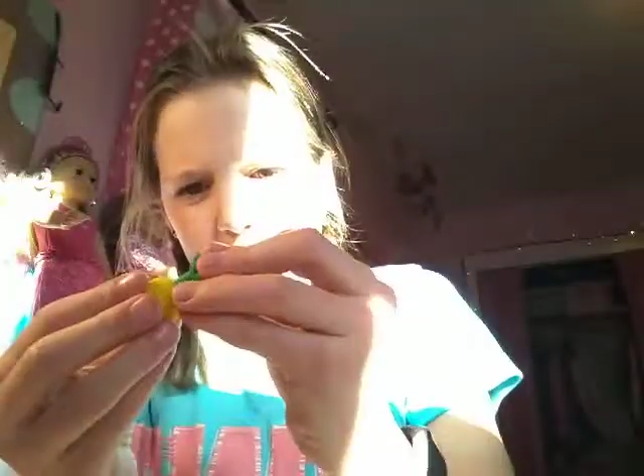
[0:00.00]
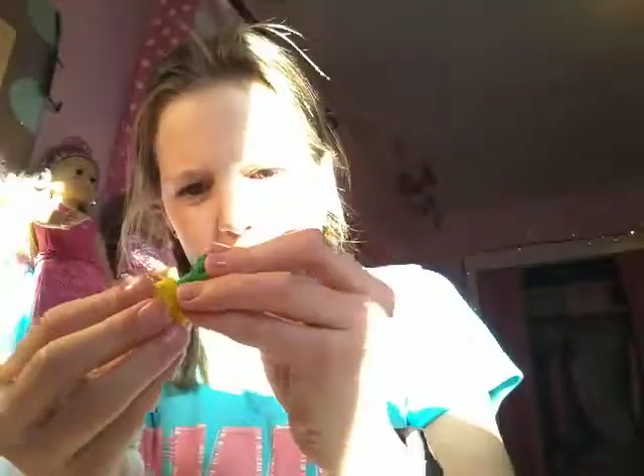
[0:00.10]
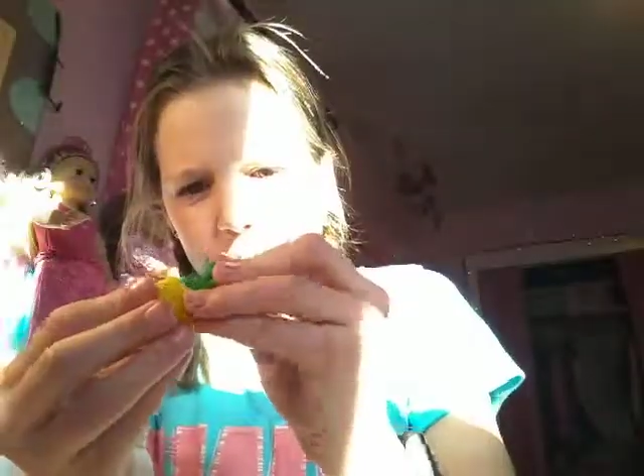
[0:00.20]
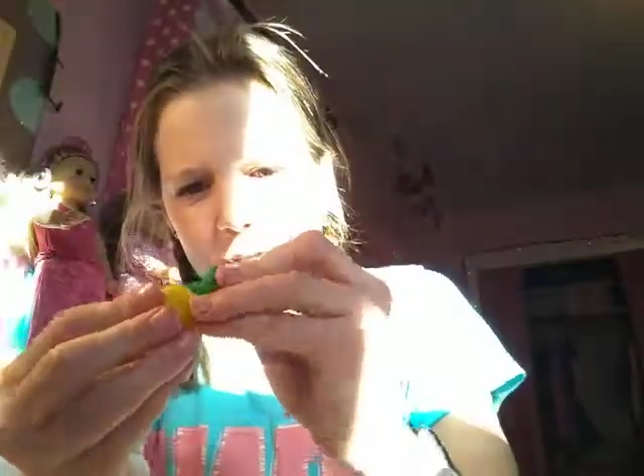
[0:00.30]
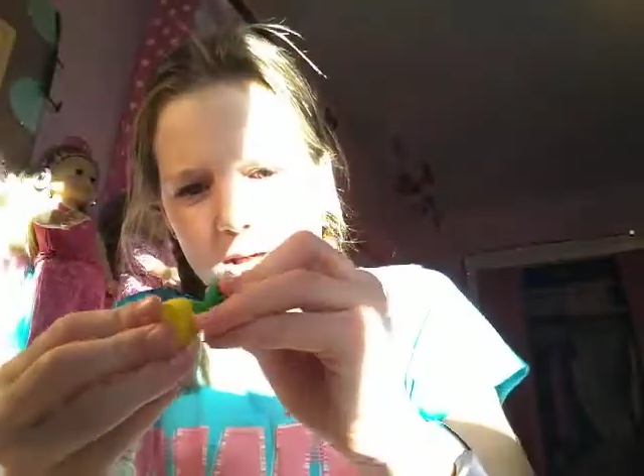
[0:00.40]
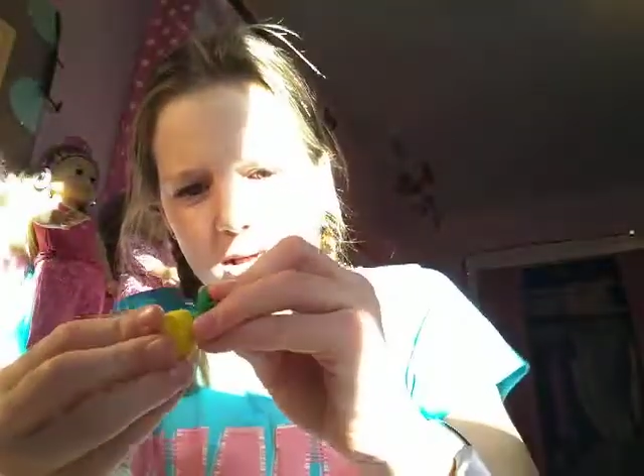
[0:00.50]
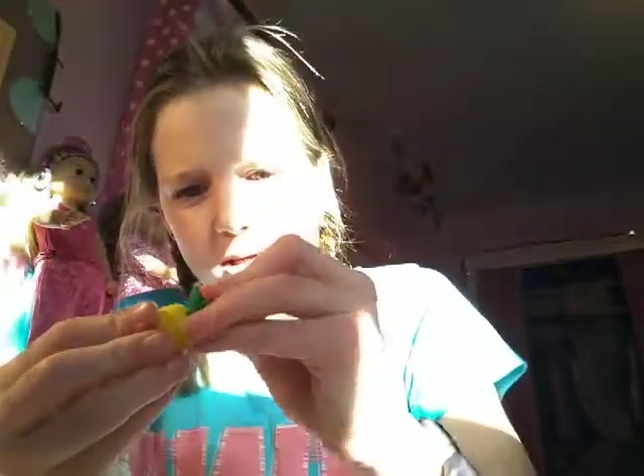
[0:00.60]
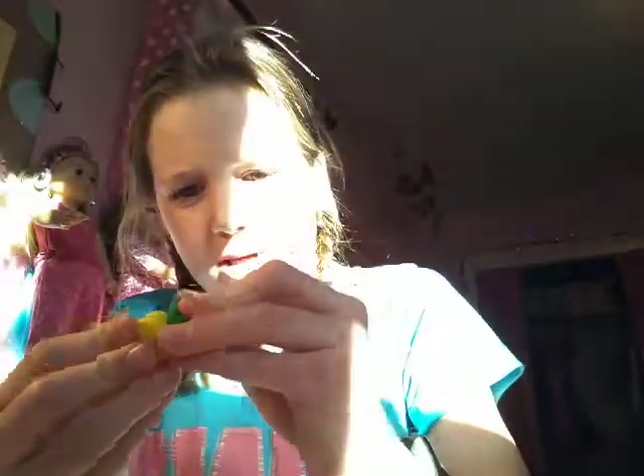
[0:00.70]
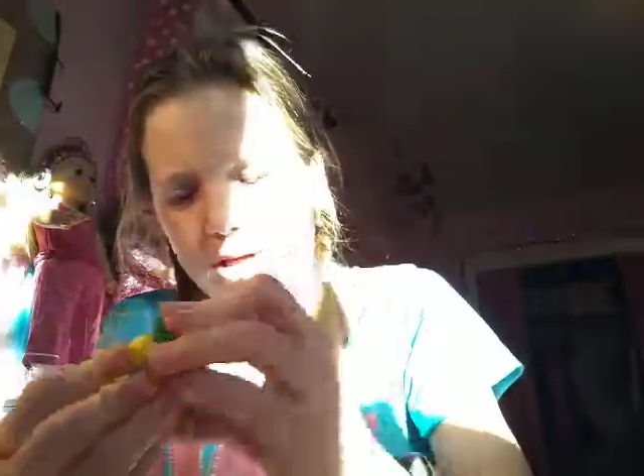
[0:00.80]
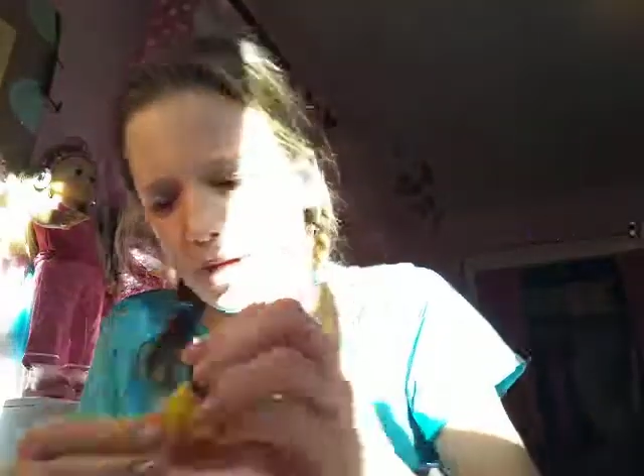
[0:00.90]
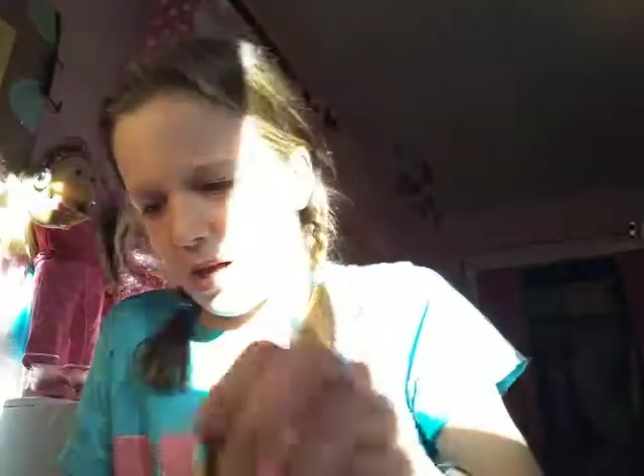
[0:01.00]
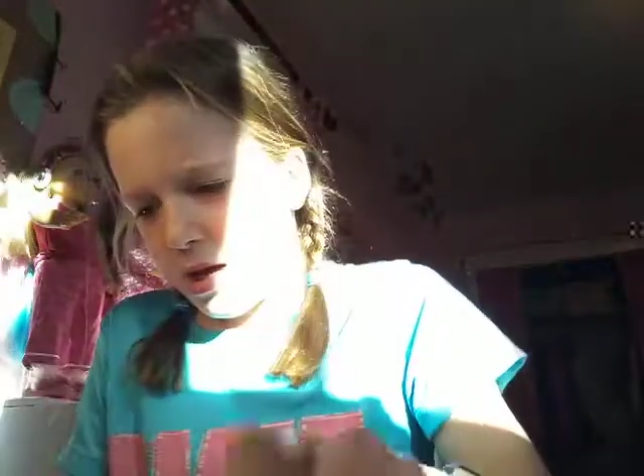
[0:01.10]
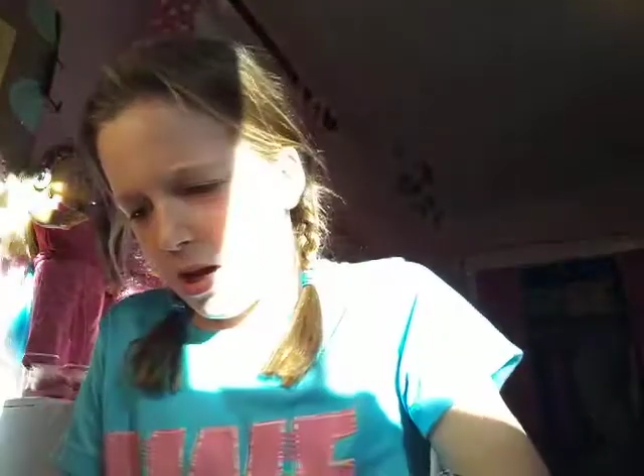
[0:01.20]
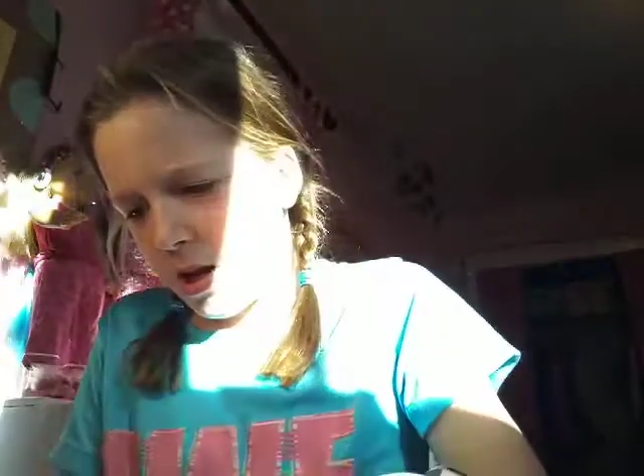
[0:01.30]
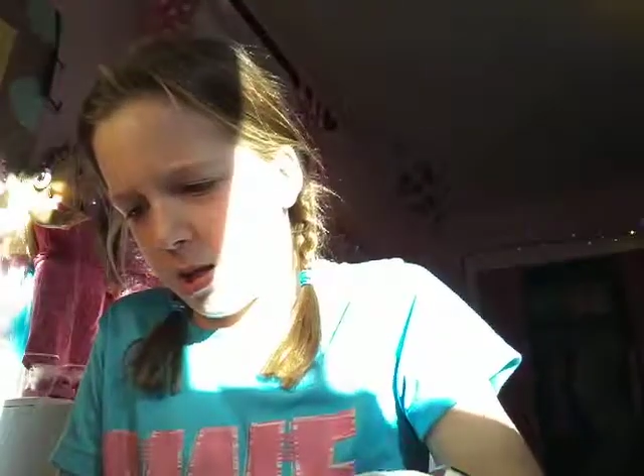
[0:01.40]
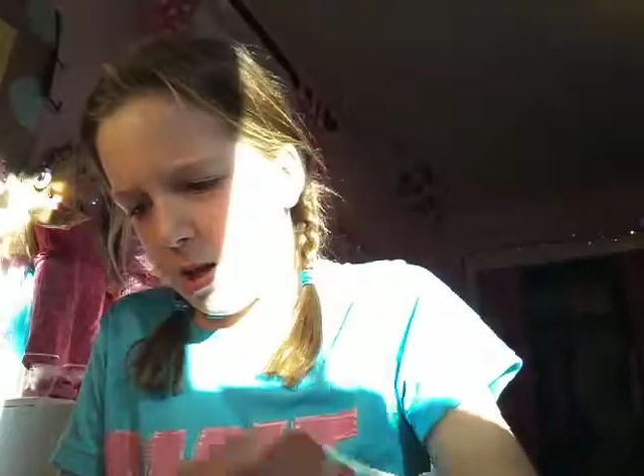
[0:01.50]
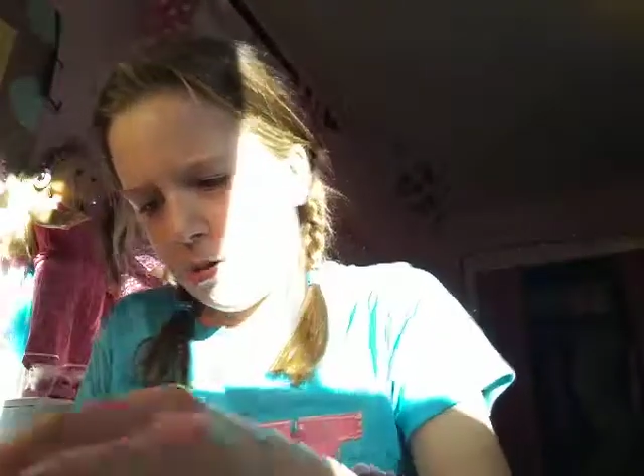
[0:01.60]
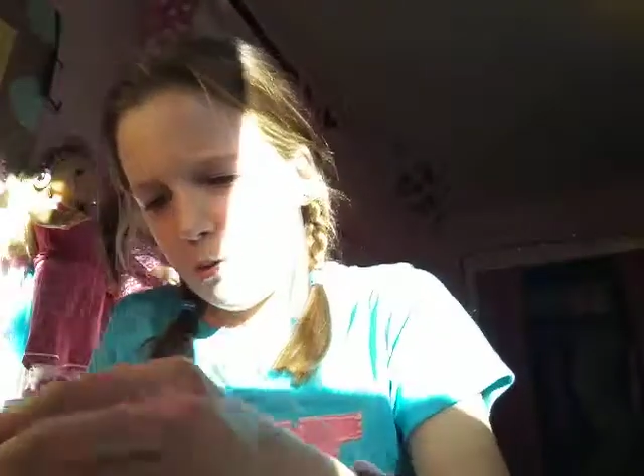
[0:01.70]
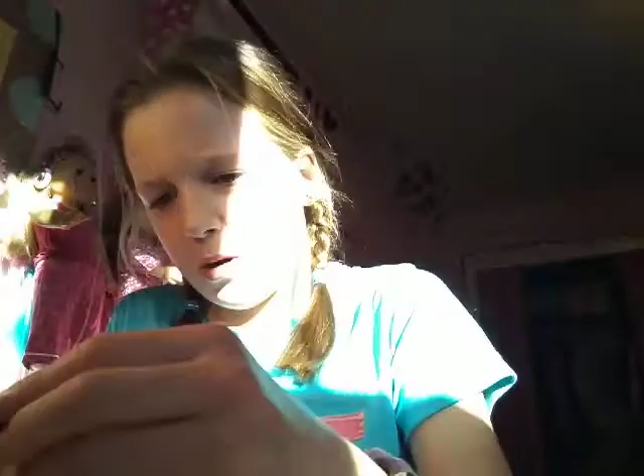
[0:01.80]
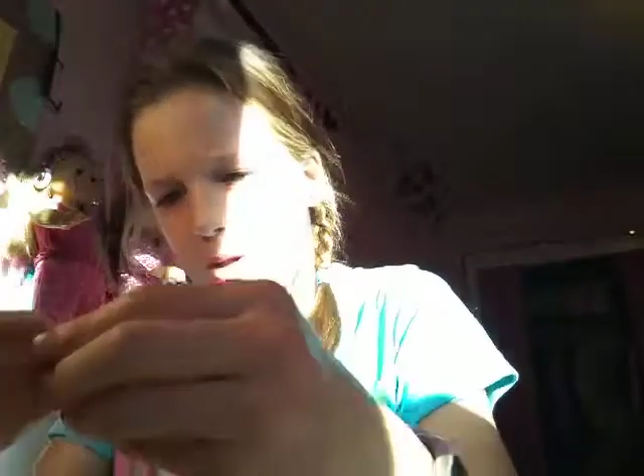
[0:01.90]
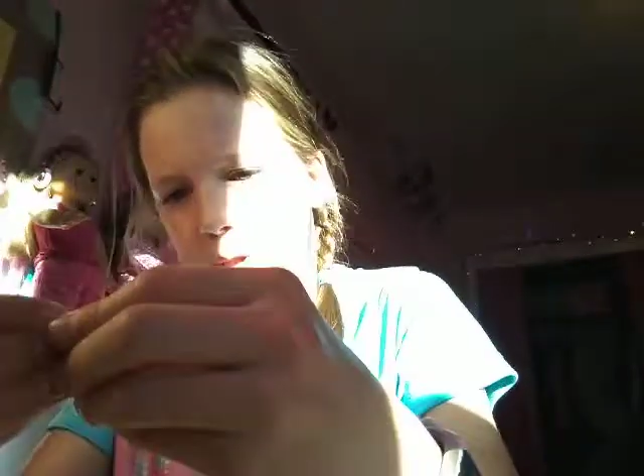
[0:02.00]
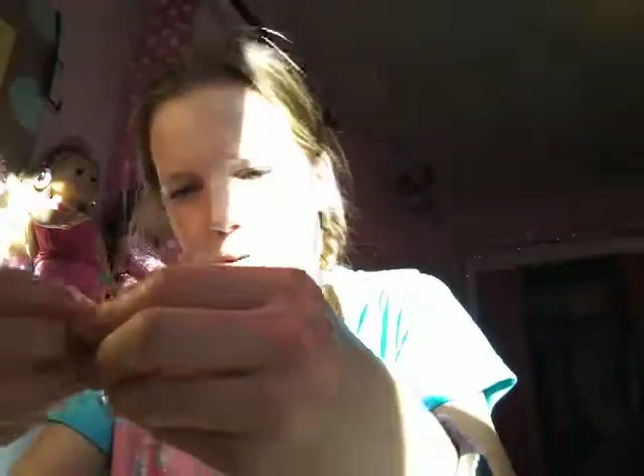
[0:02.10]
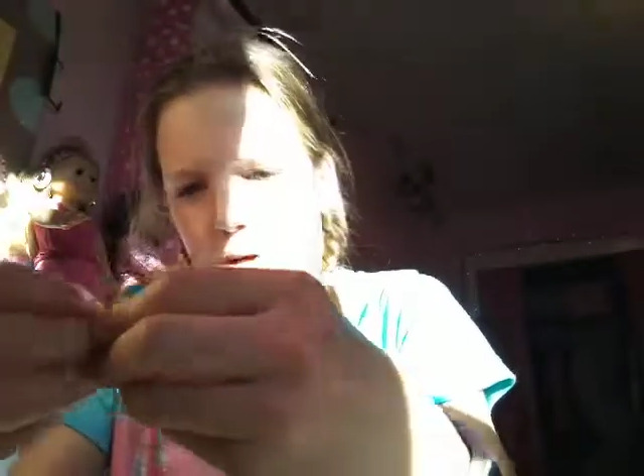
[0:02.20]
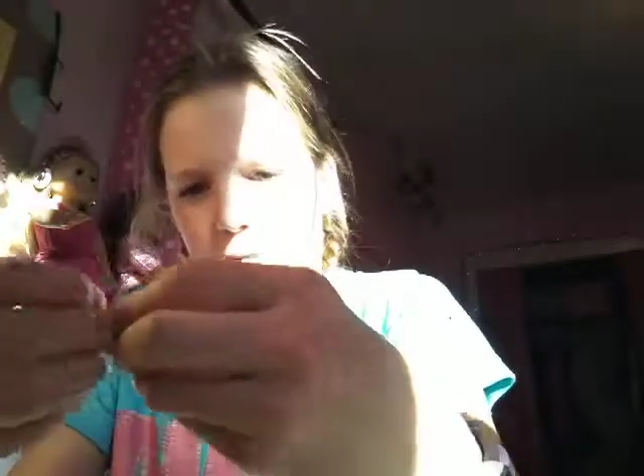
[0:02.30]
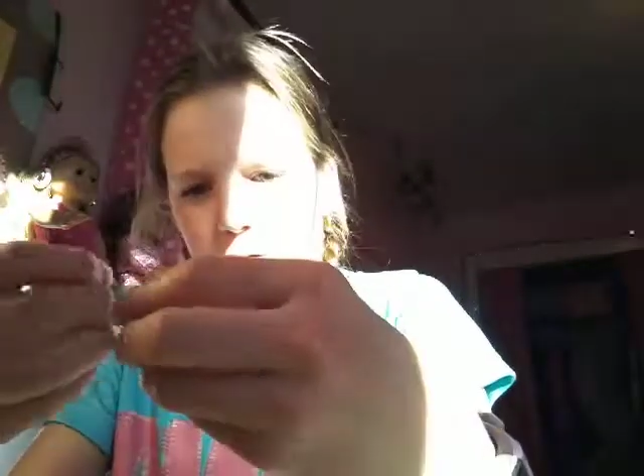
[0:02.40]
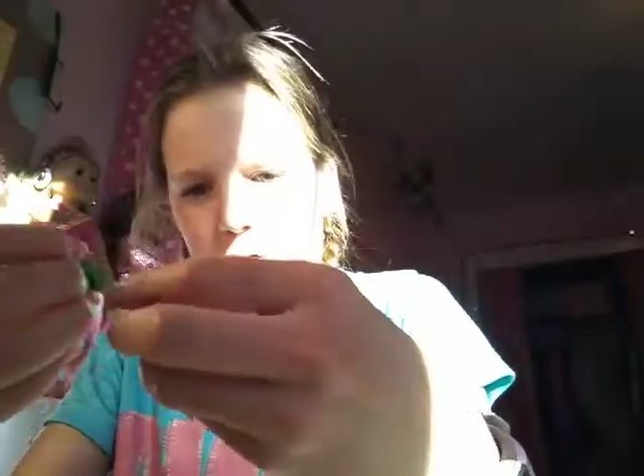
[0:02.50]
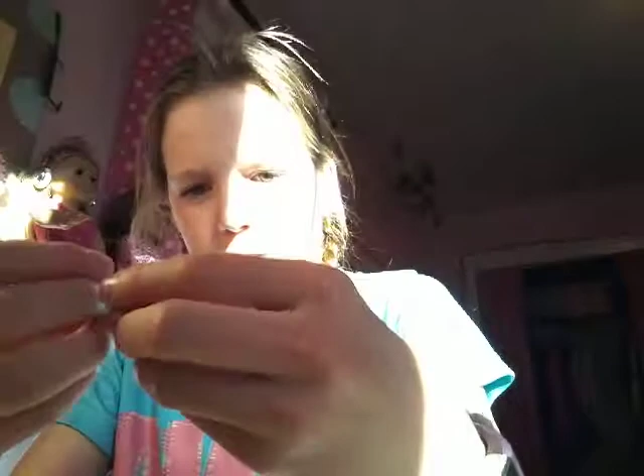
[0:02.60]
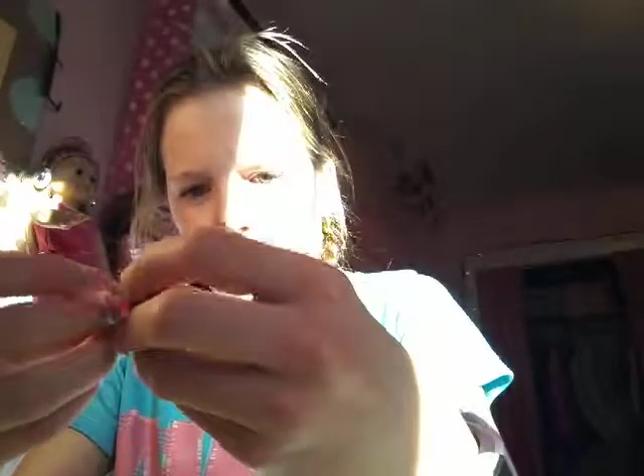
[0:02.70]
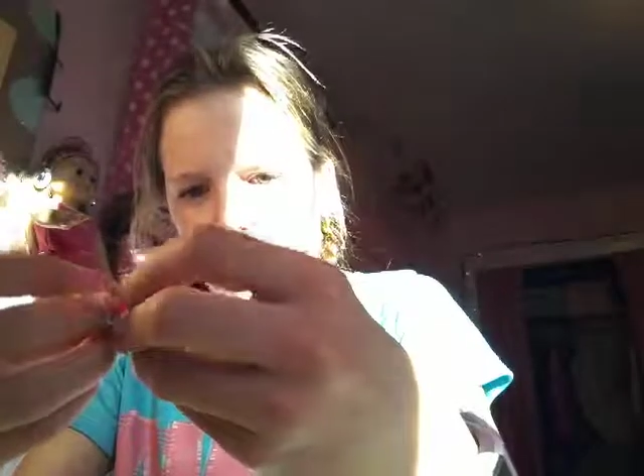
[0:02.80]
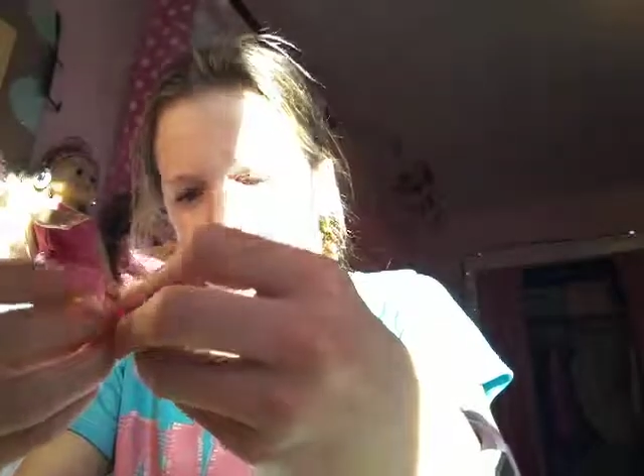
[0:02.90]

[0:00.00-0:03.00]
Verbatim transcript: says. And then one strawberry.